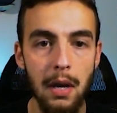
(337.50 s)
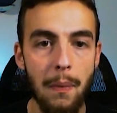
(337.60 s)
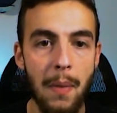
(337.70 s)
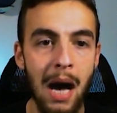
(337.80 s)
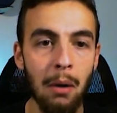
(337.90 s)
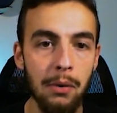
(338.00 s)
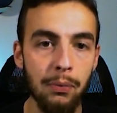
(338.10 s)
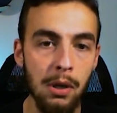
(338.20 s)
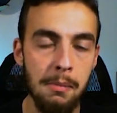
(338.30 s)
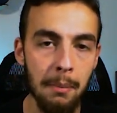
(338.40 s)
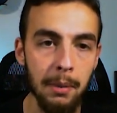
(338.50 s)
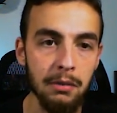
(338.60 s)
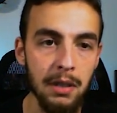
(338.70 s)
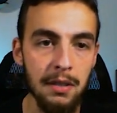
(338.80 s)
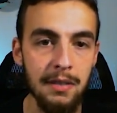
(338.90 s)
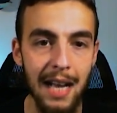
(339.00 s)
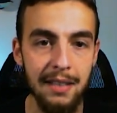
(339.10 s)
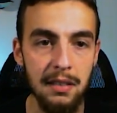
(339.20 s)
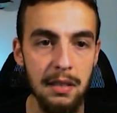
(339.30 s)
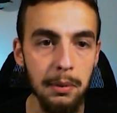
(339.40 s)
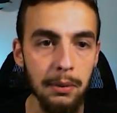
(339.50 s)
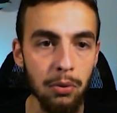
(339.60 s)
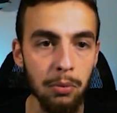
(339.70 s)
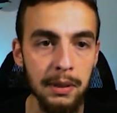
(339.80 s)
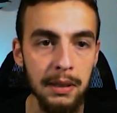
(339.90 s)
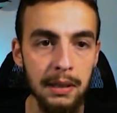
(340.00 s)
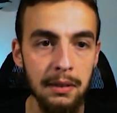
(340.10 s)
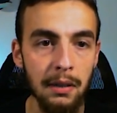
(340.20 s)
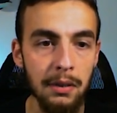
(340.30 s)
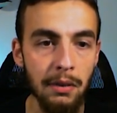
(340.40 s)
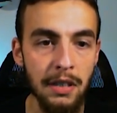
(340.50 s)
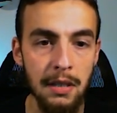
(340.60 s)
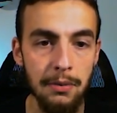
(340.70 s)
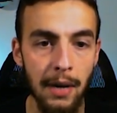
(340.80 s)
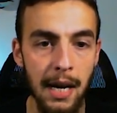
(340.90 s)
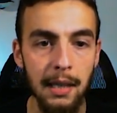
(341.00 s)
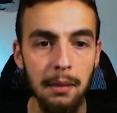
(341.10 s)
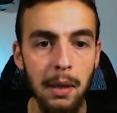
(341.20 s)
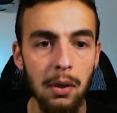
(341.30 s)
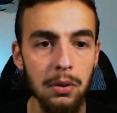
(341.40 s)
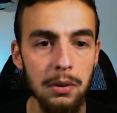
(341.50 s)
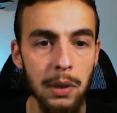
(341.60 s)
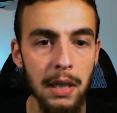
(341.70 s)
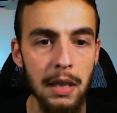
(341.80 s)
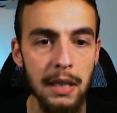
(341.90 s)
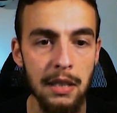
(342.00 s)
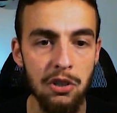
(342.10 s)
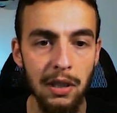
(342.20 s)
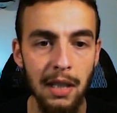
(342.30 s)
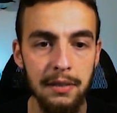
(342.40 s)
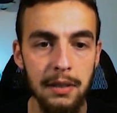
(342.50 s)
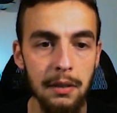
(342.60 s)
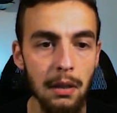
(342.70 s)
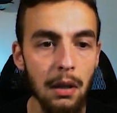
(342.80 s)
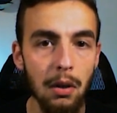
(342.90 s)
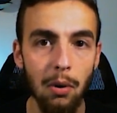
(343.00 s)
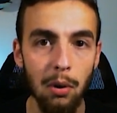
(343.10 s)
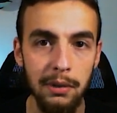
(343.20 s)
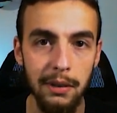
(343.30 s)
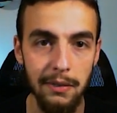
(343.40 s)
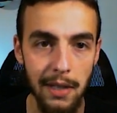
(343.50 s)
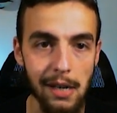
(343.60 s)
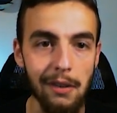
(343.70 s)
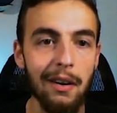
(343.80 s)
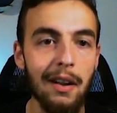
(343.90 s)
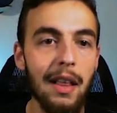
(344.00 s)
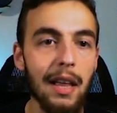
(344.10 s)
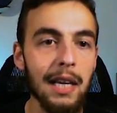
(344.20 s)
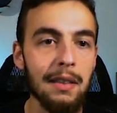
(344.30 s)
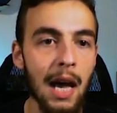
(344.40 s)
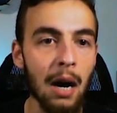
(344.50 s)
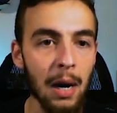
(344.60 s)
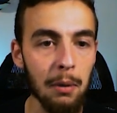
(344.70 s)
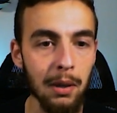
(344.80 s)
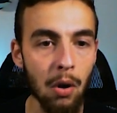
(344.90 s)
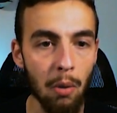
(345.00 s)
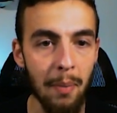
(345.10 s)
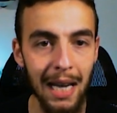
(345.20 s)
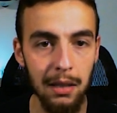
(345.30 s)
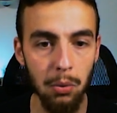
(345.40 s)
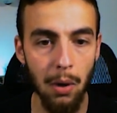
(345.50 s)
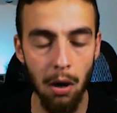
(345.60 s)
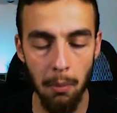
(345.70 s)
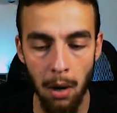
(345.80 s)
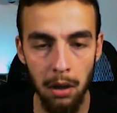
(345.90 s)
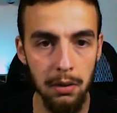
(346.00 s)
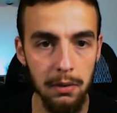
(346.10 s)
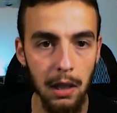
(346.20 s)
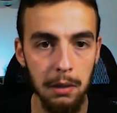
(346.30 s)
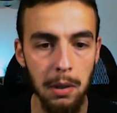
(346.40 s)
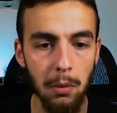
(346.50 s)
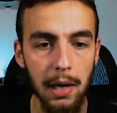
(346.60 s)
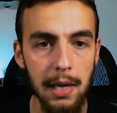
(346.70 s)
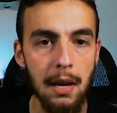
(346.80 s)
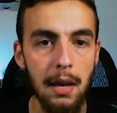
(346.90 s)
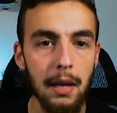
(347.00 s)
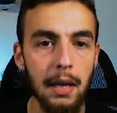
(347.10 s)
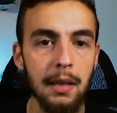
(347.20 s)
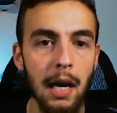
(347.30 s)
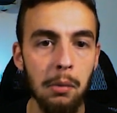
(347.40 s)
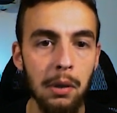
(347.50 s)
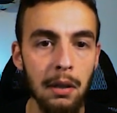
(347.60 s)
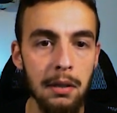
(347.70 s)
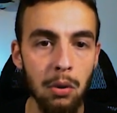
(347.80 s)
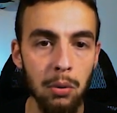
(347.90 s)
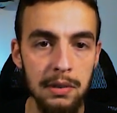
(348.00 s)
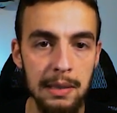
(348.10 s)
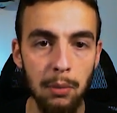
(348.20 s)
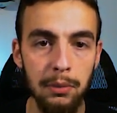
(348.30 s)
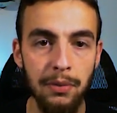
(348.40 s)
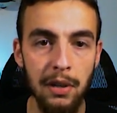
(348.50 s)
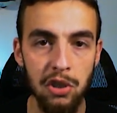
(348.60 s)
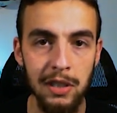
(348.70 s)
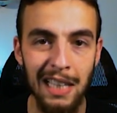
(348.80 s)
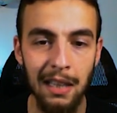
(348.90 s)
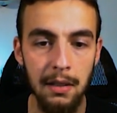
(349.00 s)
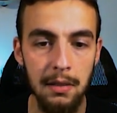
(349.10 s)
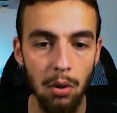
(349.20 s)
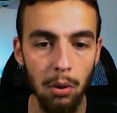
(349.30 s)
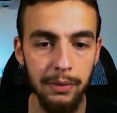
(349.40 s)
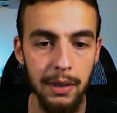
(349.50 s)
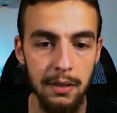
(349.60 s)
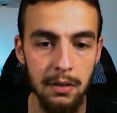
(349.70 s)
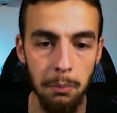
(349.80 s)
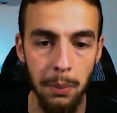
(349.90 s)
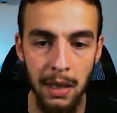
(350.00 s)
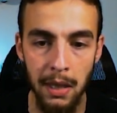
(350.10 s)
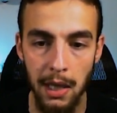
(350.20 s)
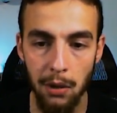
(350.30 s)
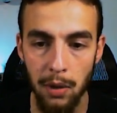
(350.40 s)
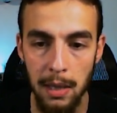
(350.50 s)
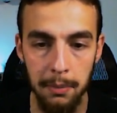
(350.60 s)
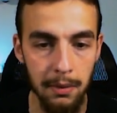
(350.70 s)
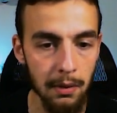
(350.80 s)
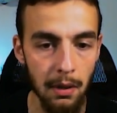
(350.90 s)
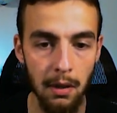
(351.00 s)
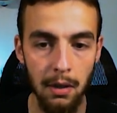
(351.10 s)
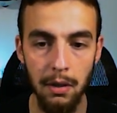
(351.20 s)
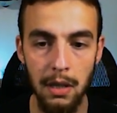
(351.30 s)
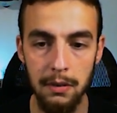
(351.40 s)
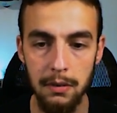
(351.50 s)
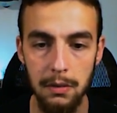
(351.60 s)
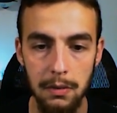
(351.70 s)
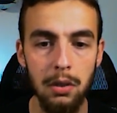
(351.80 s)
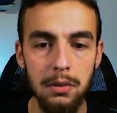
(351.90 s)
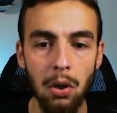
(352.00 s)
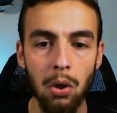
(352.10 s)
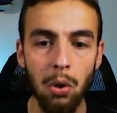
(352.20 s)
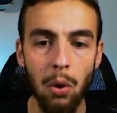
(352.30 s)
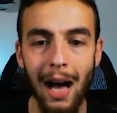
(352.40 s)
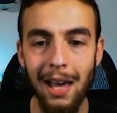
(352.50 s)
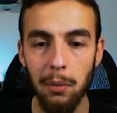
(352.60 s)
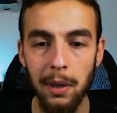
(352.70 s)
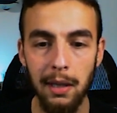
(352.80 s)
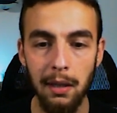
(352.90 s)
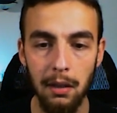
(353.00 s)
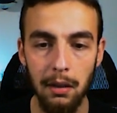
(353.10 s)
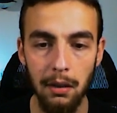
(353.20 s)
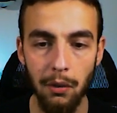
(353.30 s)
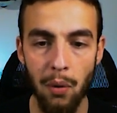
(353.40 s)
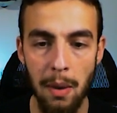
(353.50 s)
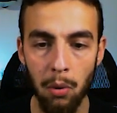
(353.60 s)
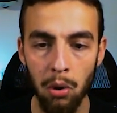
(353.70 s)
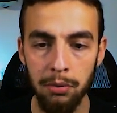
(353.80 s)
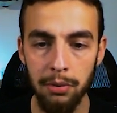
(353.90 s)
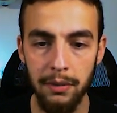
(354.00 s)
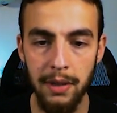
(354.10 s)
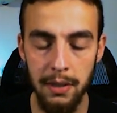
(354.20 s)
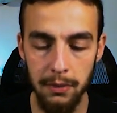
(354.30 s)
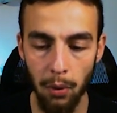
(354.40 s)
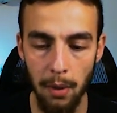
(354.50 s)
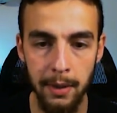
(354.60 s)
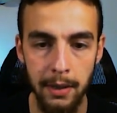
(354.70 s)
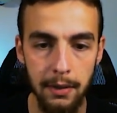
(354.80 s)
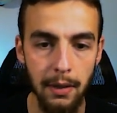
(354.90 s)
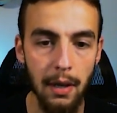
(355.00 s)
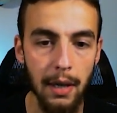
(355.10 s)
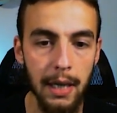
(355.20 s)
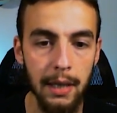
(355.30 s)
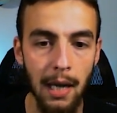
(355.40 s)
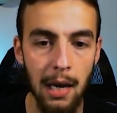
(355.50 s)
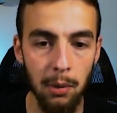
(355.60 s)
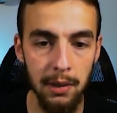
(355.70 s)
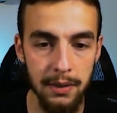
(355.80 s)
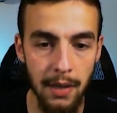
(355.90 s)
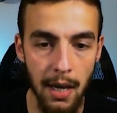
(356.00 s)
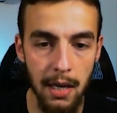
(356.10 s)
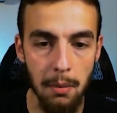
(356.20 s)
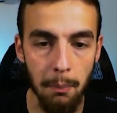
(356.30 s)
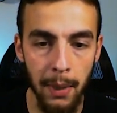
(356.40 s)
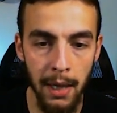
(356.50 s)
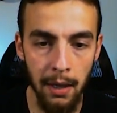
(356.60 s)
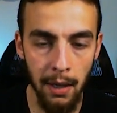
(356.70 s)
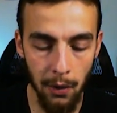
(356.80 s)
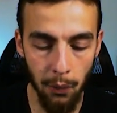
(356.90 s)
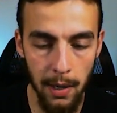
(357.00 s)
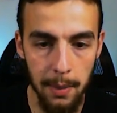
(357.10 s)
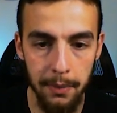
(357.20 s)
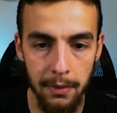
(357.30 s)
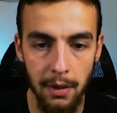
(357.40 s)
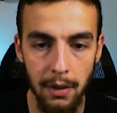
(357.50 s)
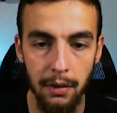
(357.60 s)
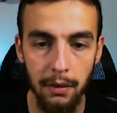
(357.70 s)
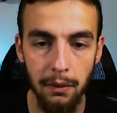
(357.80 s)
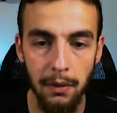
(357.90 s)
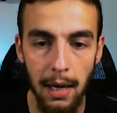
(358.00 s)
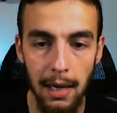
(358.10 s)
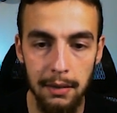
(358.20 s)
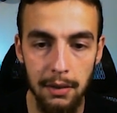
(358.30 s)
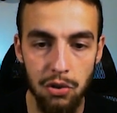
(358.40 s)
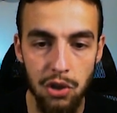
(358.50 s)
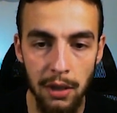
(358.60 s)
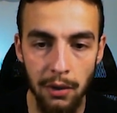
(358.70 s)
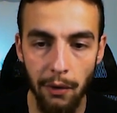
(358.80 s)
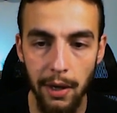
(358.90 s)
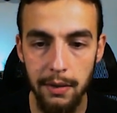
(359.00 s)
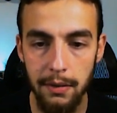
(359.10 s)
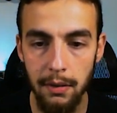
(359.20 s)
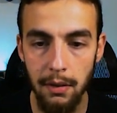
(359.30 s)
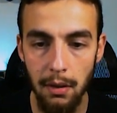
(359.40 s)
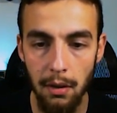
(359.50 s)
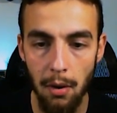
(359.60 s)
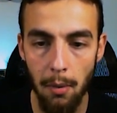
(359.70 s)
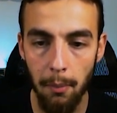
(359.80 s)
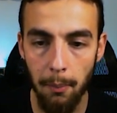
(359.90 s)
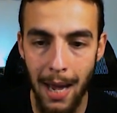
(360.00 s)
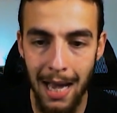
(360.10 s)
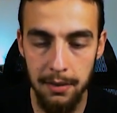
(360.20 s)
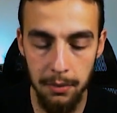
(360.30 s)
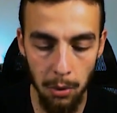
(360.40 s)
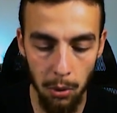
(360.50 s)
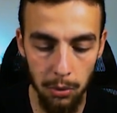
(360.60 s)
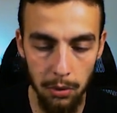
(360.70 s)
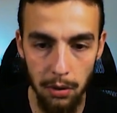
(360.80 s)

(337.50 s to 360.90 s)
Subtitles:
Now if you remember, this is accessible from the dunder init file because we initialized it over there. And now I will go back to our models.py and I will use some of the functionalities of this Bcrypt instance. So I will remove this for a minute and I will say bcrypt dot generate password